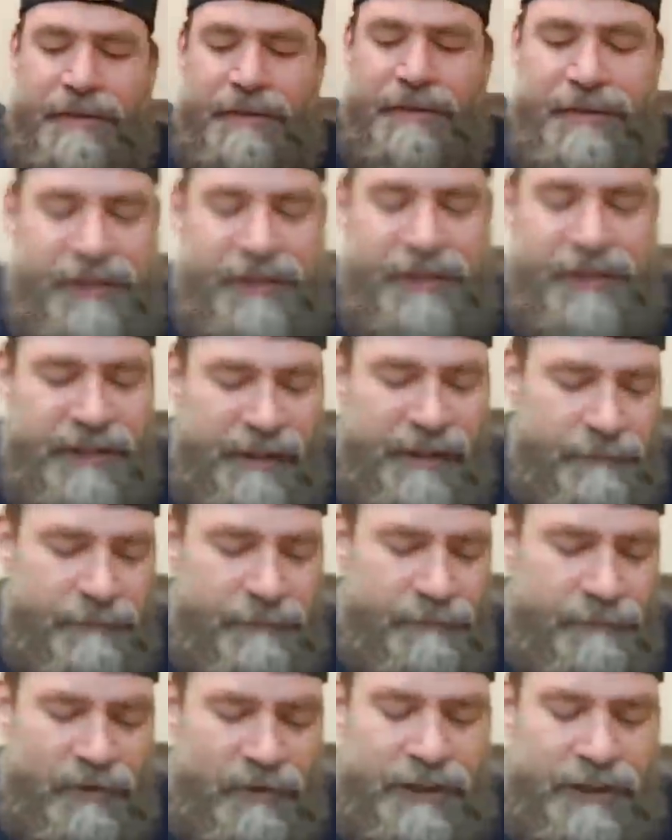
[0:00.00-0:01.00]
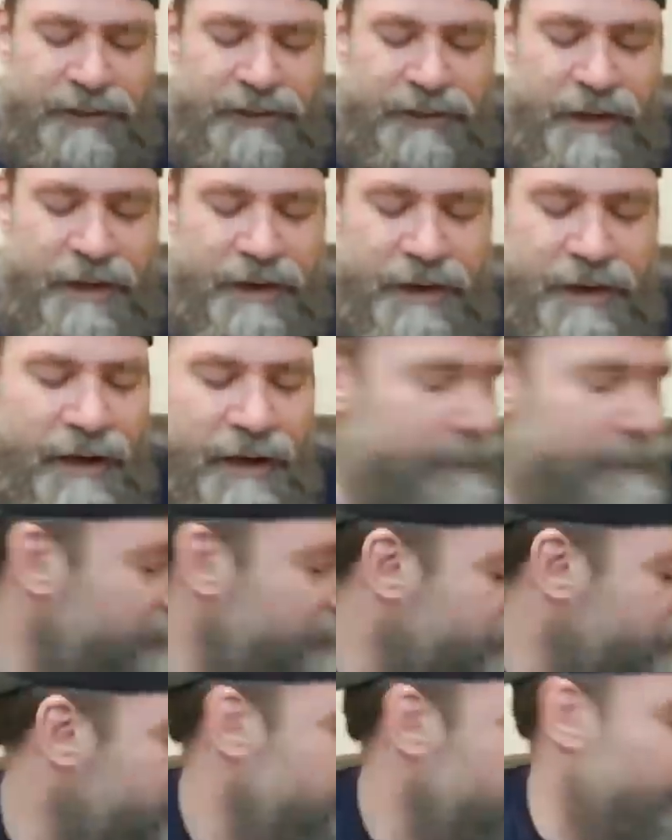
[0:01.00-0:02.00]
chili chili cherry nightmare here
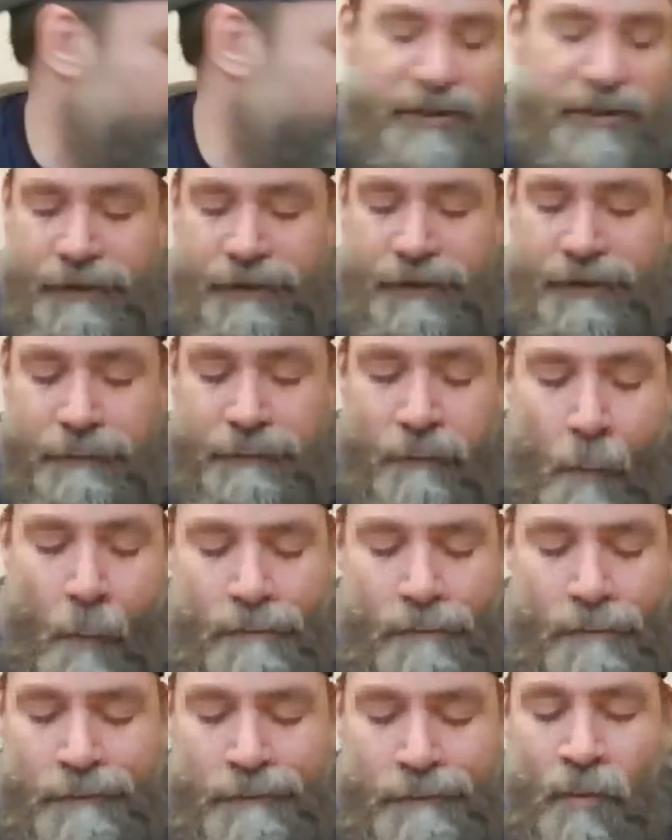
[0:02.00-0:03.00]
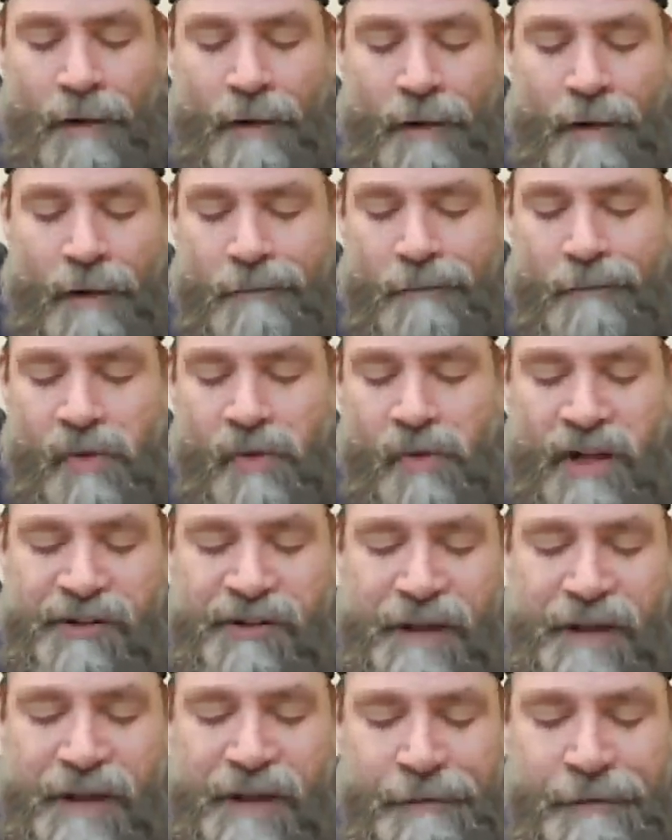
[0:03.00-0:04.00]
pretty soon. It's
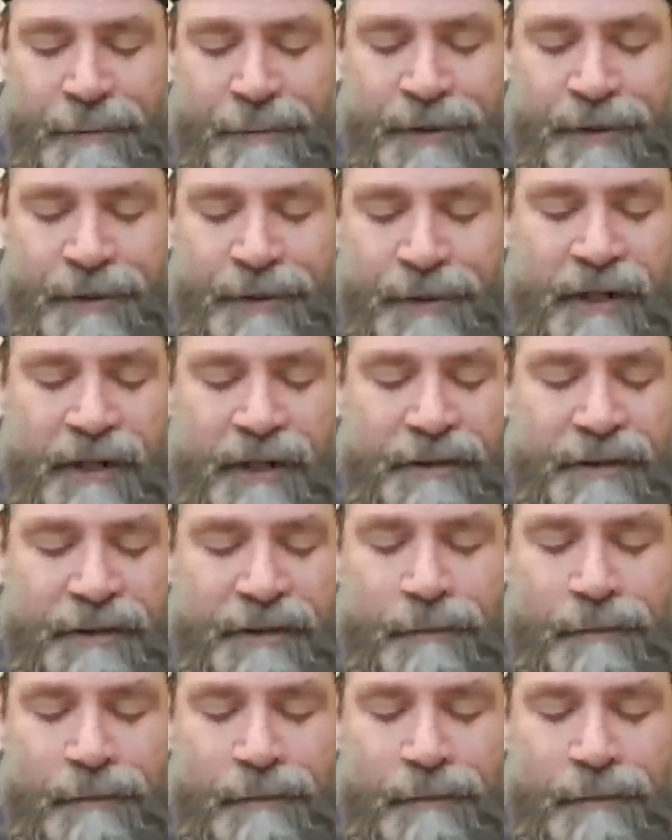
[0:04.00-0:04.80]
definitely pretty relevant.